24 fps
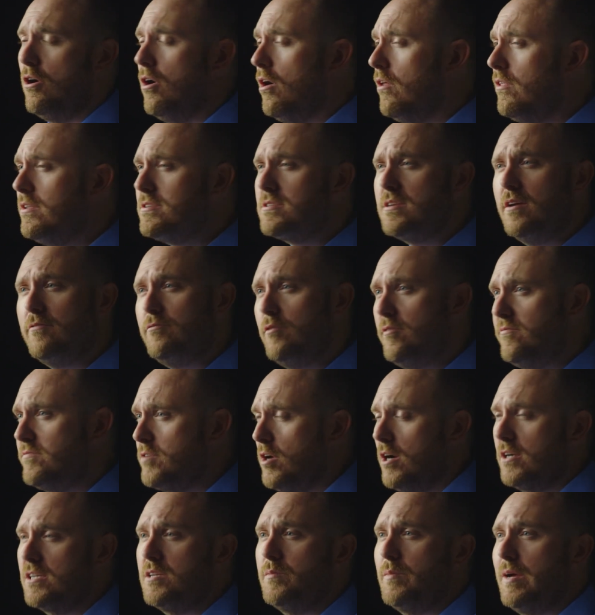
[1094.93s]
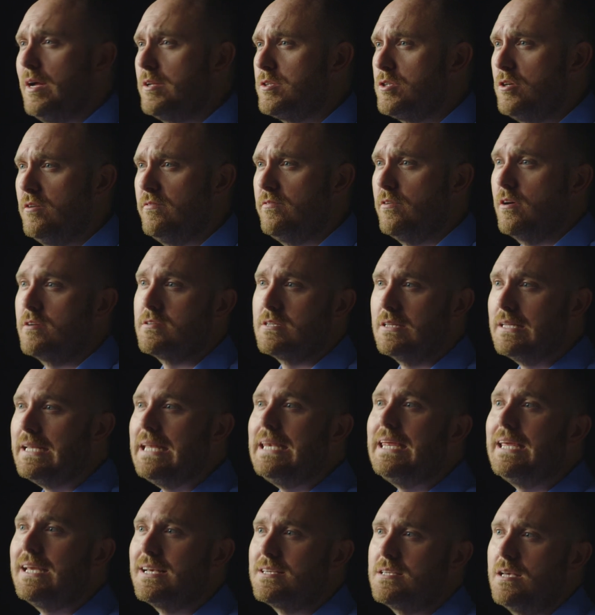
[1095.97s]
All the stuff we've talked about so far is
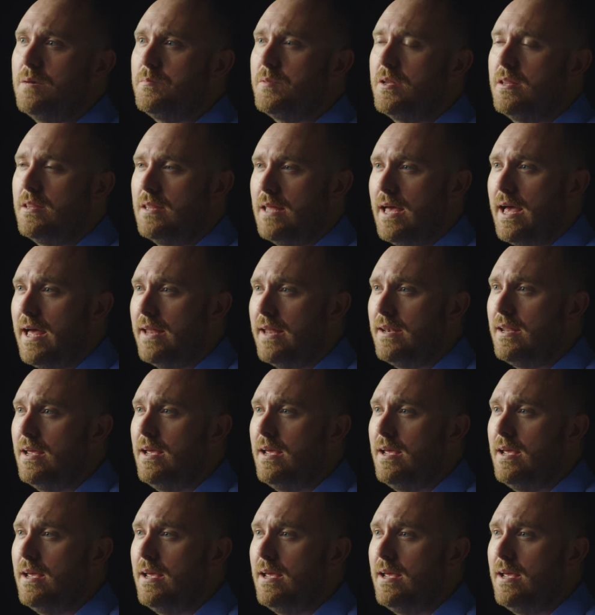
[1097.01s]
leading us up to that,